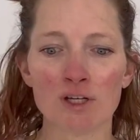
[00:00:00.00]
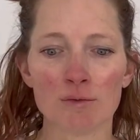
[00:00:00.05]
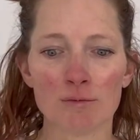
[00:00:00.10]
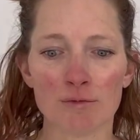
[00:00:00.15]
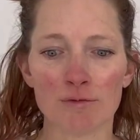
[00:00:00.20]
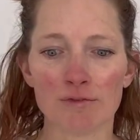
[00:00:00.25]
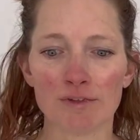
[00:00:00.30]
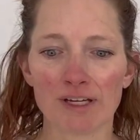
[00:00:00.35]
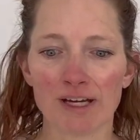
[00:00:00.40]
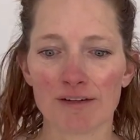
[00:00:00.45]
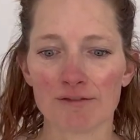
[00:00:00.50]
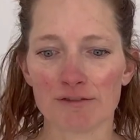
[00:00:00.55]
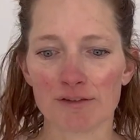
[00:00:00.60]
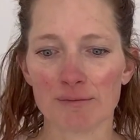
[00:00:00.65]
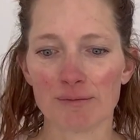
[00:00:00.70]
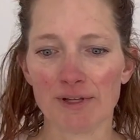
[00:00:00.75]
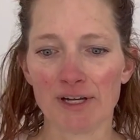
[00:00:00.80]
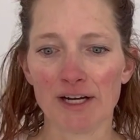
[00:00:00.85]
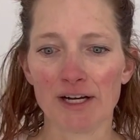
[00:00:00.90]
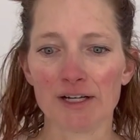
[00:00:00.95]
Moving on
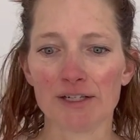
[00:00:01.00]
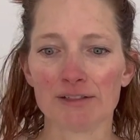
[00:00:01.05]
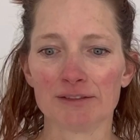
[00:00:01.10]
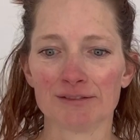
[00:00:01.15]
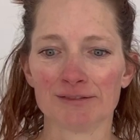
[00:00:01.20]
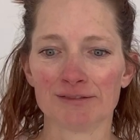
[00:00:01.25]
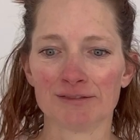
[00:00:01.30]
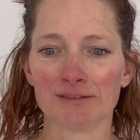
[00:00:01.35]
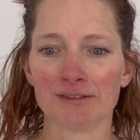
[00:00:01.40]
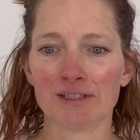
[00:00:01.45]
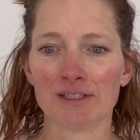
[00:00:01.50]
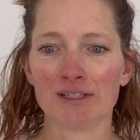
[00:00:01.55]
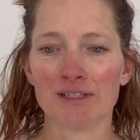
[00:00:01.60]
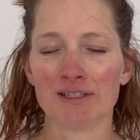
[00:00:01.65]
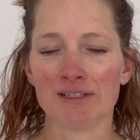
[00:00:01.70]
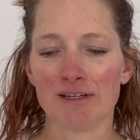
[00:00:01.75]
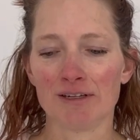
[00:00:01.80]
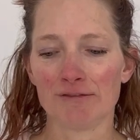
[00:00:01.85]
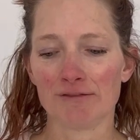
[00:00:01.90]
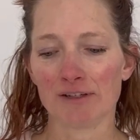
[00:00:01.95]
from there,
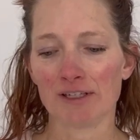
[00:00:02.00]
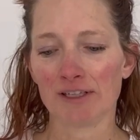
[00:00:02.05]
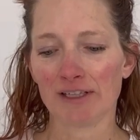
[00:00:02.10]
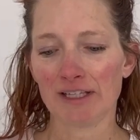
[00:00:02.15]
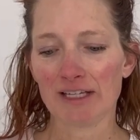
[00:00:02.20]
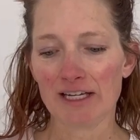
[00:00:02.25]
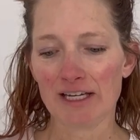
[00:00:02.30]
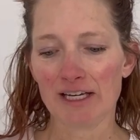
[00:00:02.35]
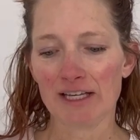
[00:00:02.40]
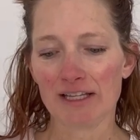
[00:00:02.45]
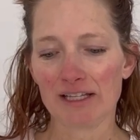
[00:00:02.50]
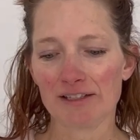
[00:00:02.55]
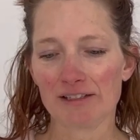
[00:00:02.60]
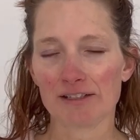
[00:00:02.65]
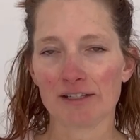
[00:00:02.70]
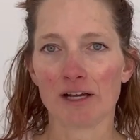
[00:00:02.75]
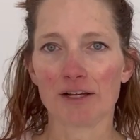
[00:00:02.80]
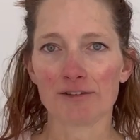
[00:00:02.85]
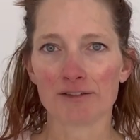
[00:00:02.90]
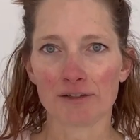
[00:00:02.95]
my friend Leah, that's
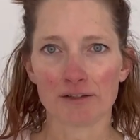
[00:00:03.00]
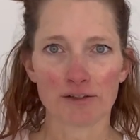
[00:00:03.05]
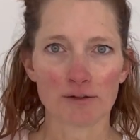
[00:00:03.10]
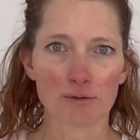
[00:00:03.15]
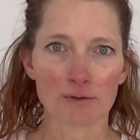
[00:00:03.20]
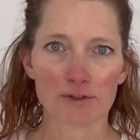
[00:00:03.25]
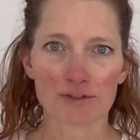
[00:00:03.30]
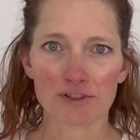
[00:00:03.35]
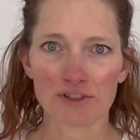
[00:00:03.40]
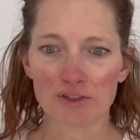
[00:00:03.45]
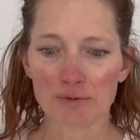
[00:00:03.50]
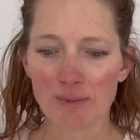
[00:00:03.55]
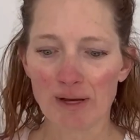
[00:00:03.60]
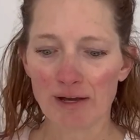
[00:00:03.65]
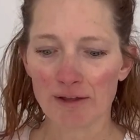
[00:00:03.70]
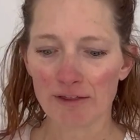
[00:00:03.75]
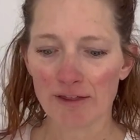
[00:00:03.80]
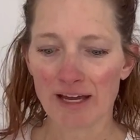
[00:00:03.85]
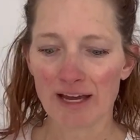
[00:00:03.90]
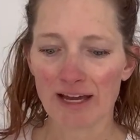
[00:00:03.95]
also the horse's
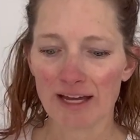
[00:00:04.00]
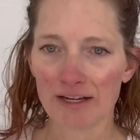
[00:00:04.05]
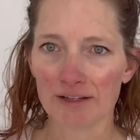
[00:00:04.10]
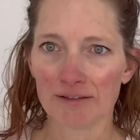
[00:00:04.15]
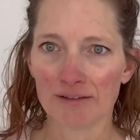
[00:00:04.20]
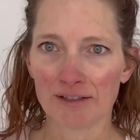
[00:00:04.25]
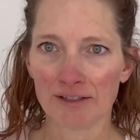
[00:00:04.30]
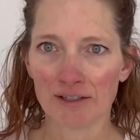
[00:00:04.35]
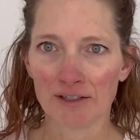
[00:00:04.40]
mouth on